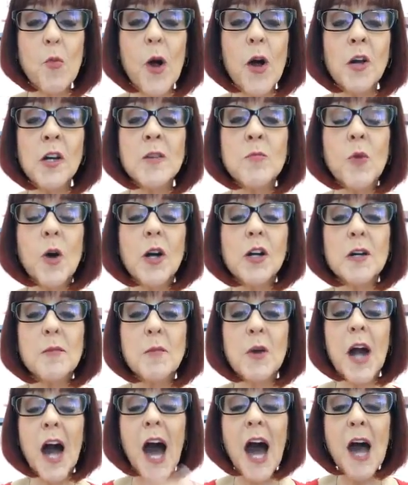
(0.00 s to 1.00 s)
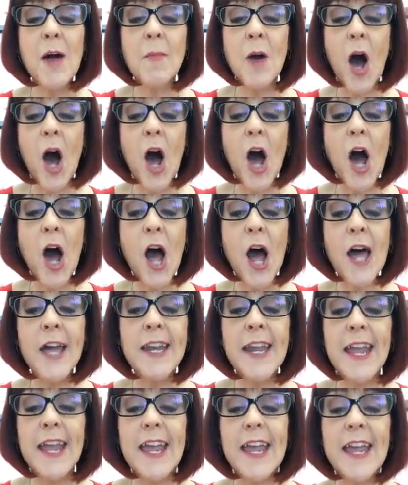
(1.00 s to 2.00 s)
Welcome, welcome. Come
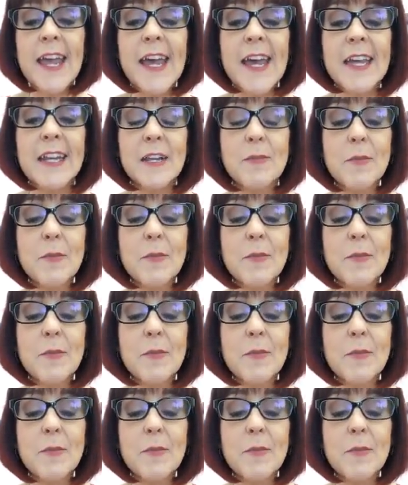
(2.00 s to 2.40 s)
on in.